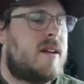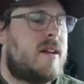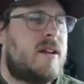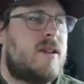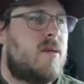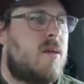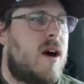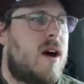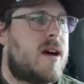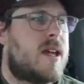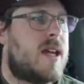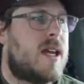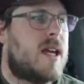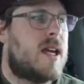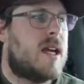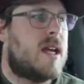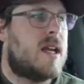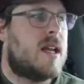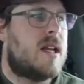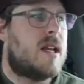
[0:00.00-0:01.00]
You walk
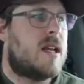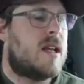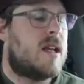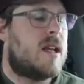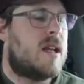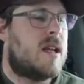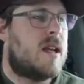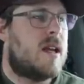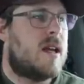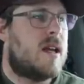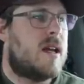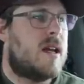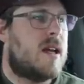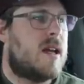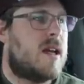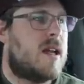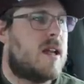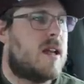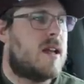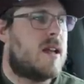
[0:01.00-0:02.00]
in
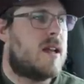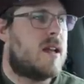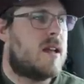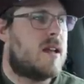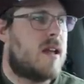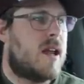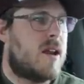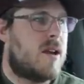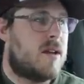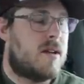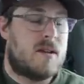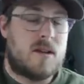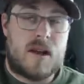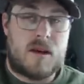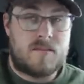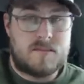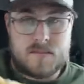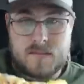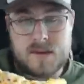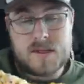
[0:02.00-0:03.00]
and then
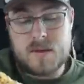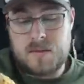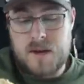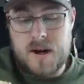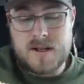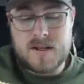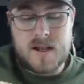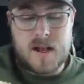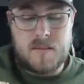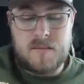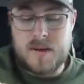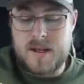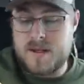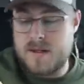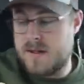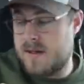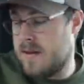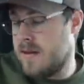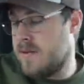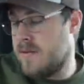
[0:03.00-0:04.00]
I'm surprised they have
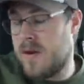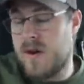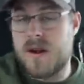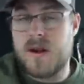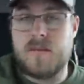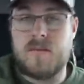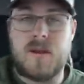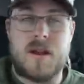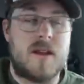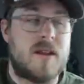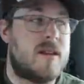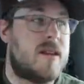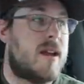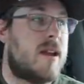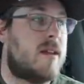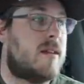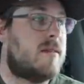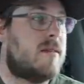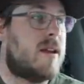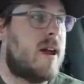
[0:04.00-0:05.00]
pizza this morning, but
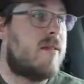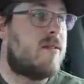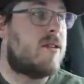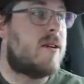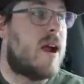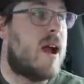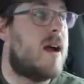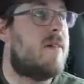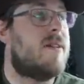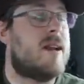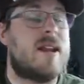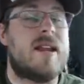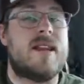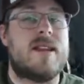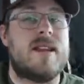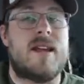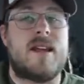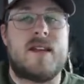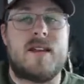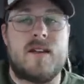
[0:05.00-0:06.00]
they never have
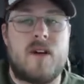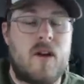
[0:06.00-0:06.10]
anything.